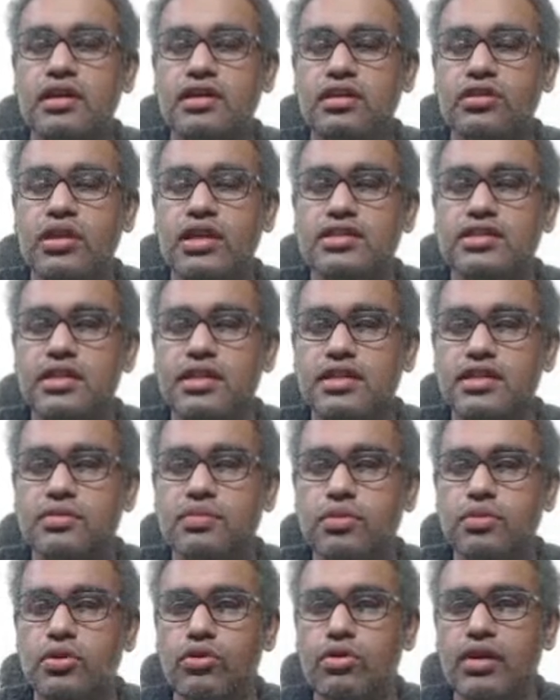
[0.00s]
You can see this
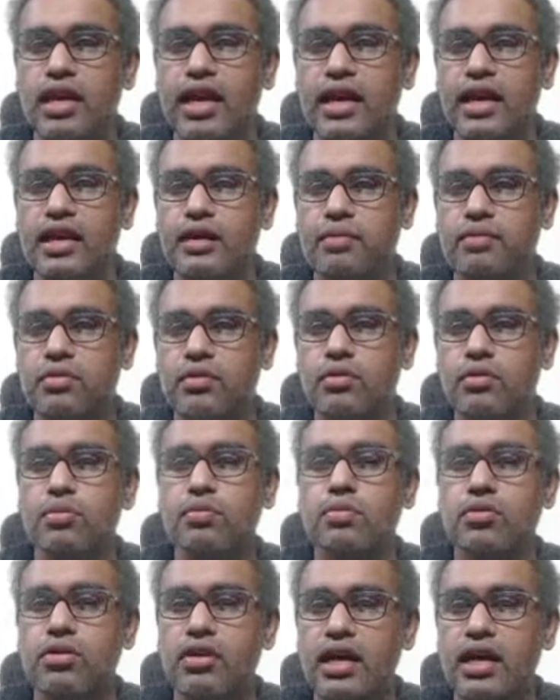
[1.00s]
blue line.
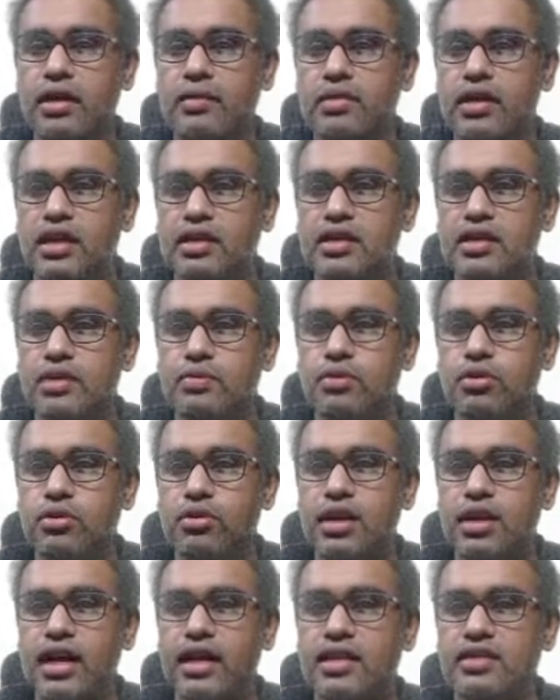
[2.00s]
That
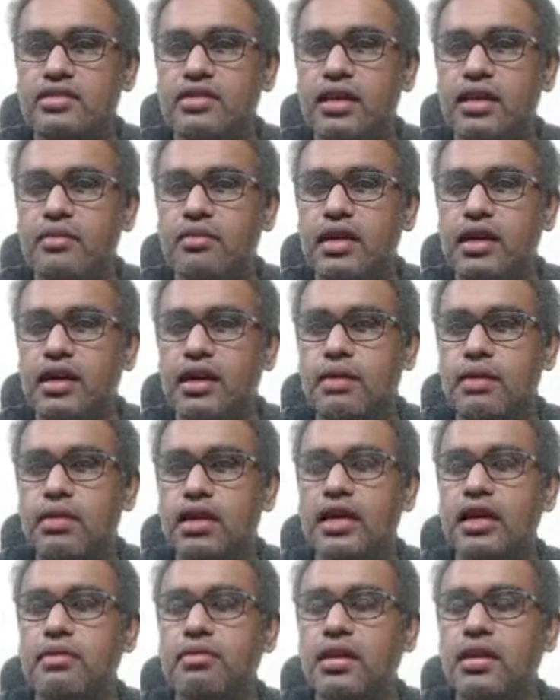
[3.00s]
blue line is coming,
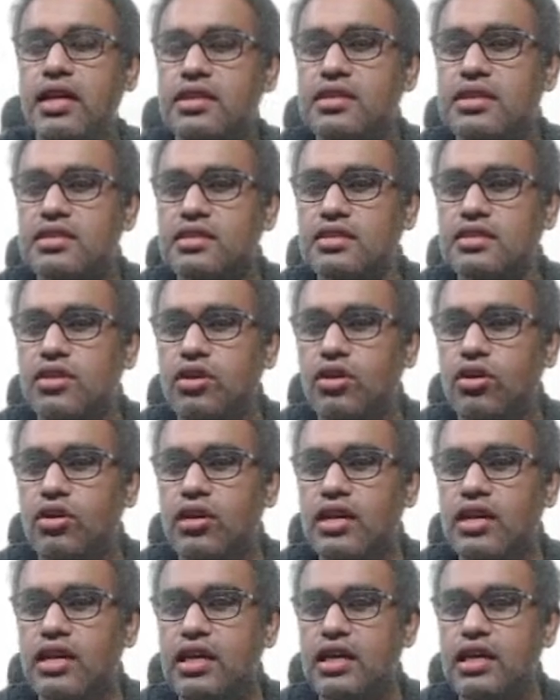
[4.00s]
and this is the
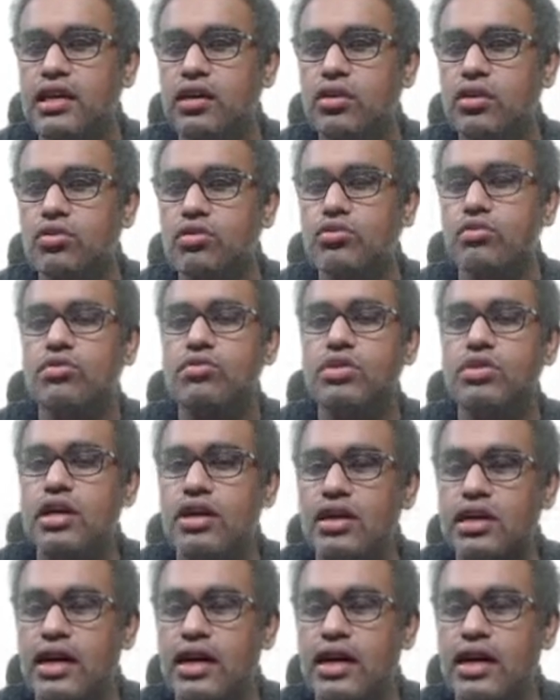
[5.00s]
only root,